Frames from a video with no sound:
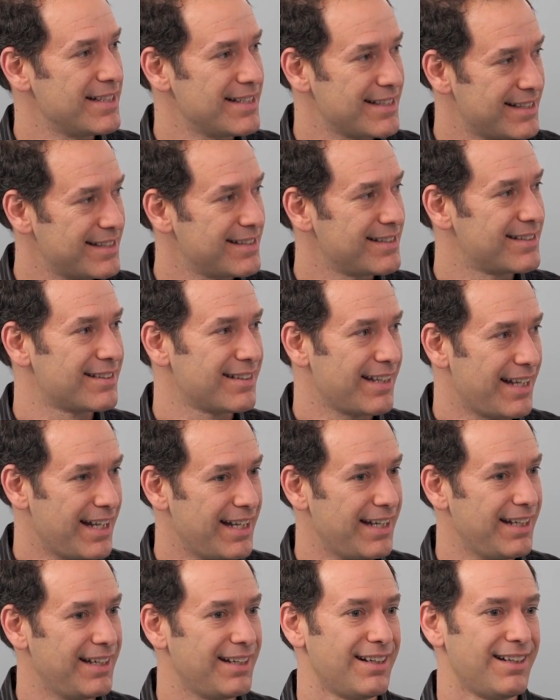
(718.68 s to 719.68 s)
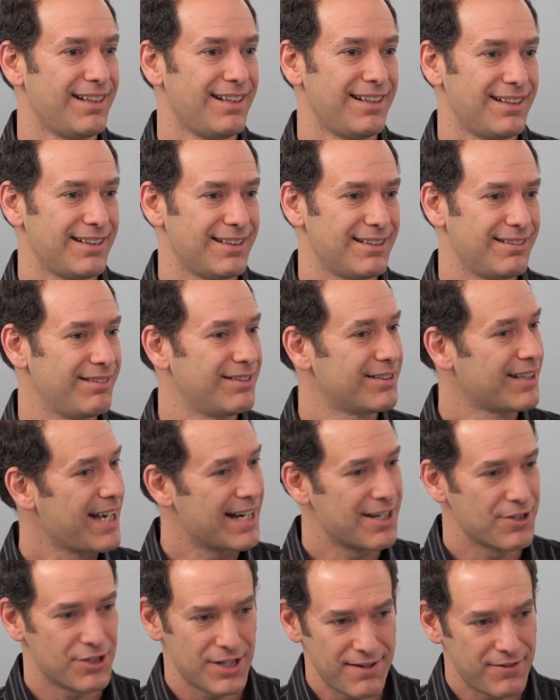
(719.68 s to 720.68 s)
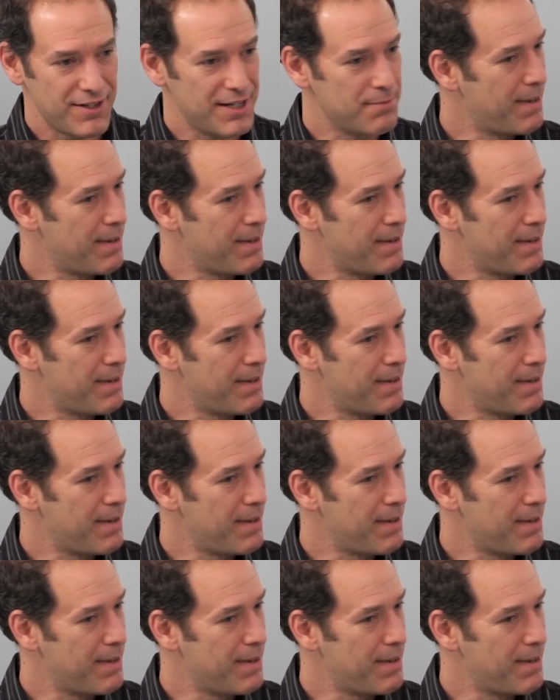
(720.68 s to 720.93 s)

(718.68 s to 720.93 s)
mean, this is a, it's got a Chevy